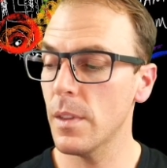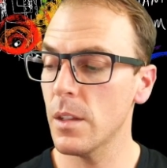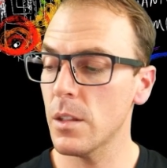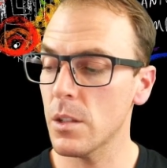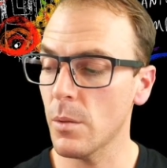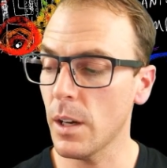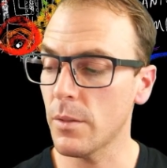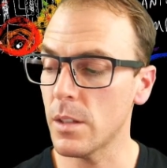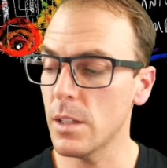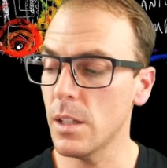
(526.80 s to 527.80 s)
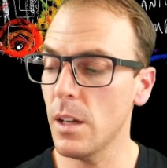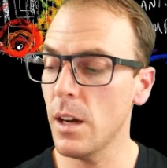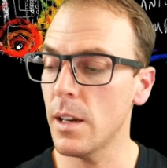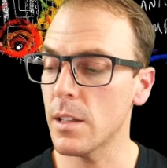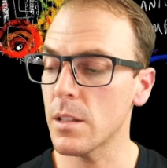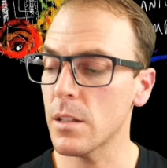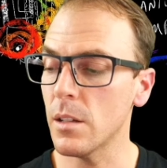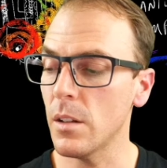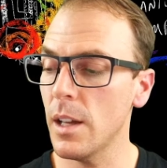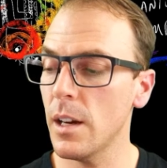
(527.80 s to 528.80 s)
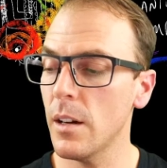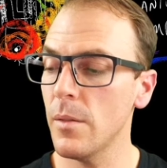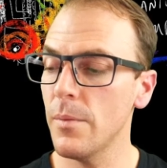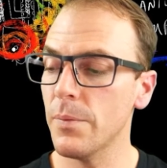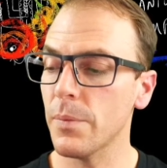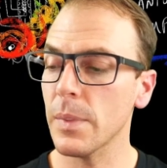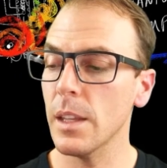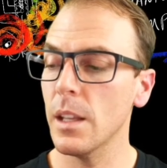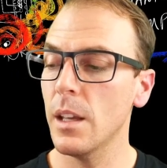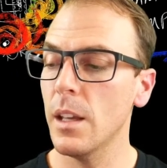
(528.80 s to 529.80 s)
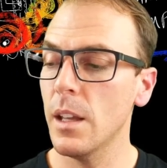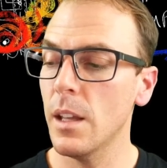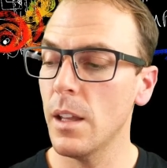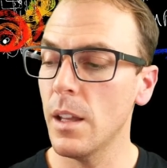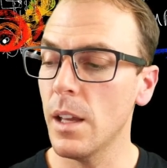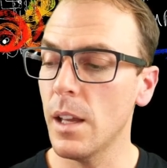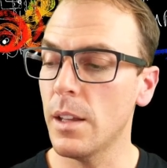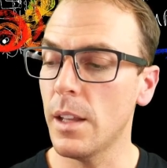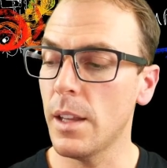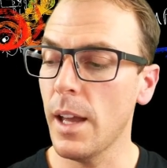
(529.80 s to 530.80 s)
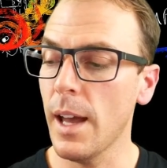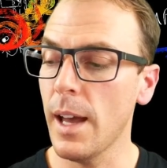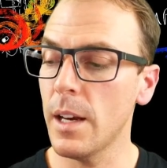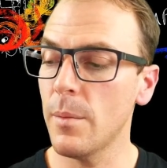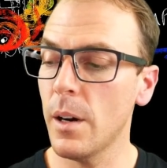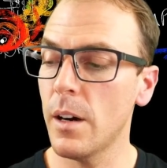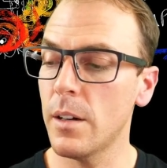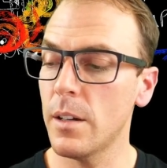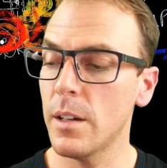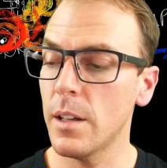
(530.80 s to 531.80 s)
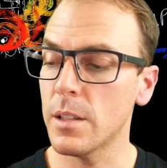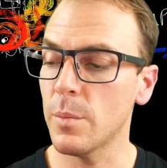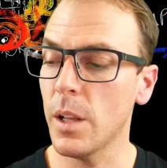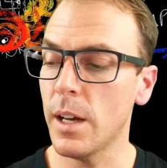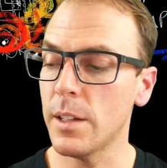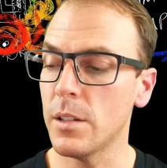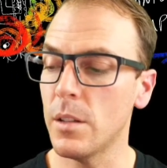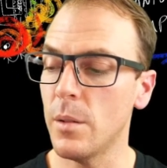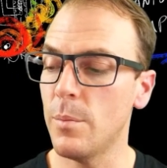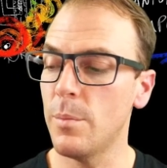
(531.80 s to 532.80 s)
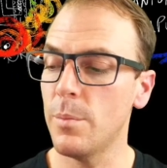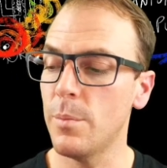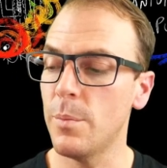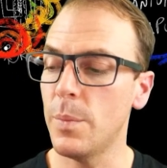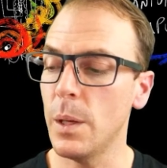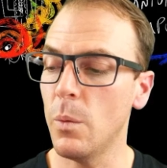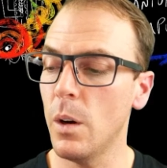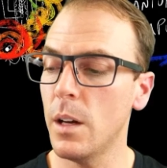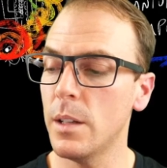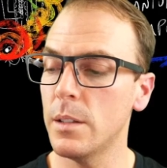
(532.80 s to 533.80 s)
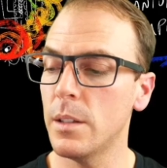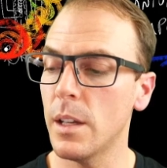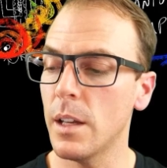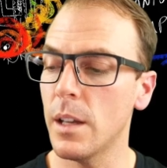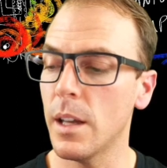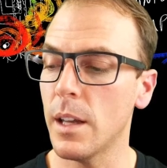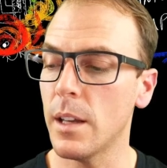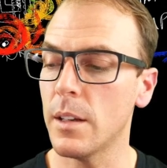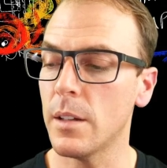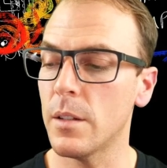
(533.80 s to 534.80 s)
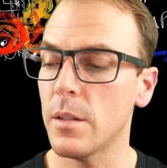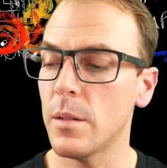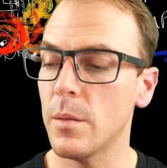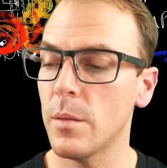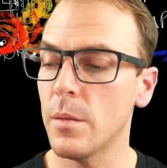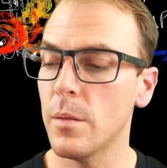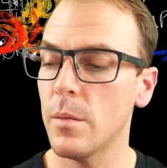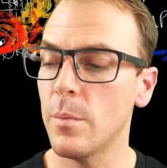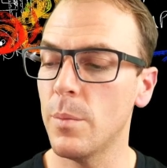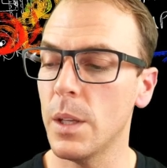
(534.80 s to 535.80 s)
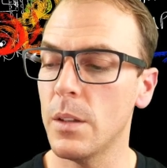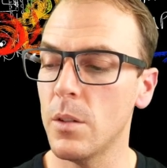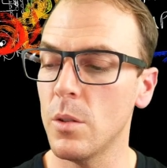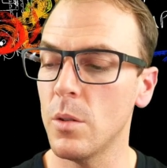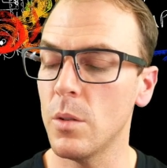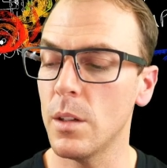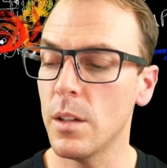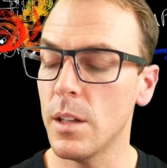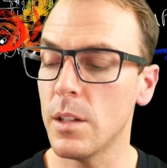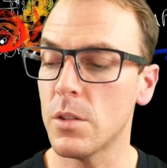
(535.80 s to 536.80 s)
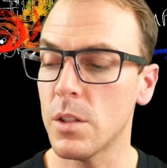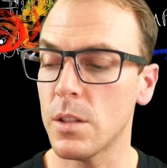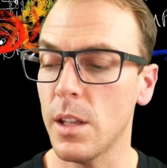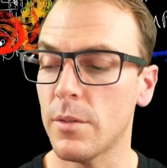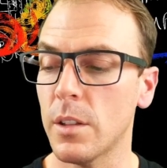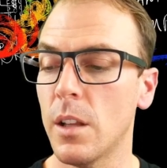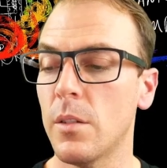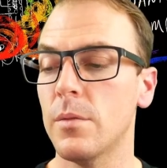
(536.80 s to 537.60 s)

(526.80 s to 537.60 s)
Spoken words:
So we have the C0, it's still there. And then the Hadamard is applied to the B1, and B2 is just left alone.